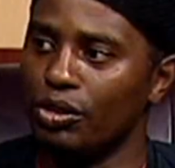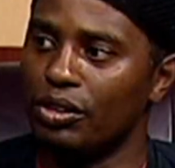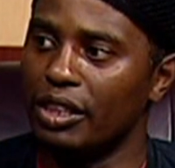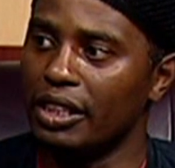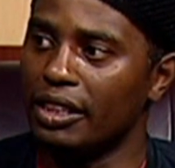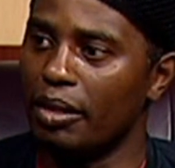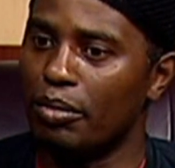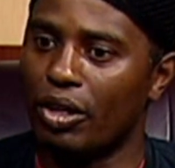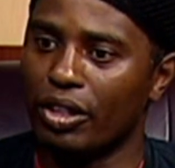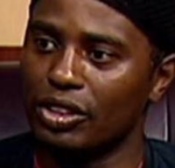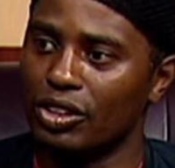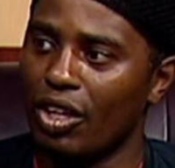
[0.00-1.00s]
you think that
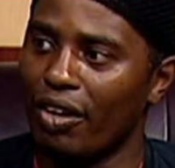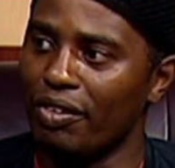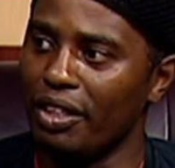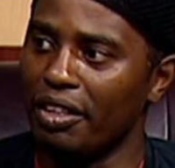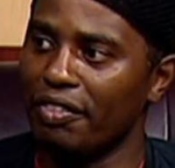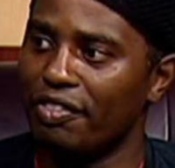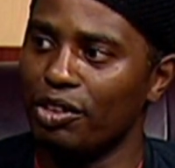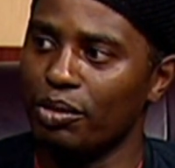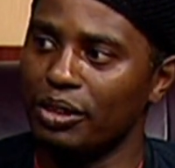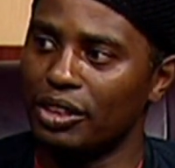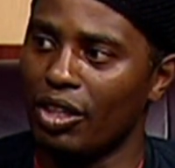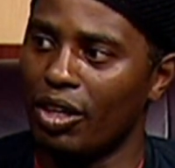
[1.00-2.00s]
Marcus Garvey
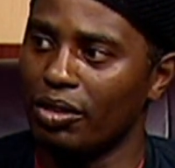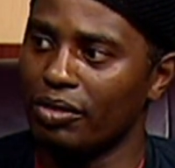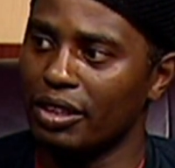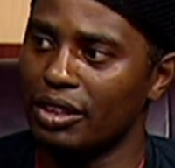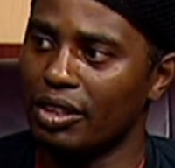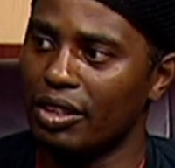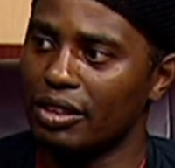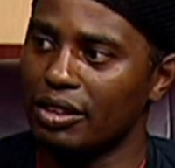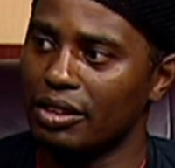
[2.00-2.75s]
influenced the Harlem Renaissance?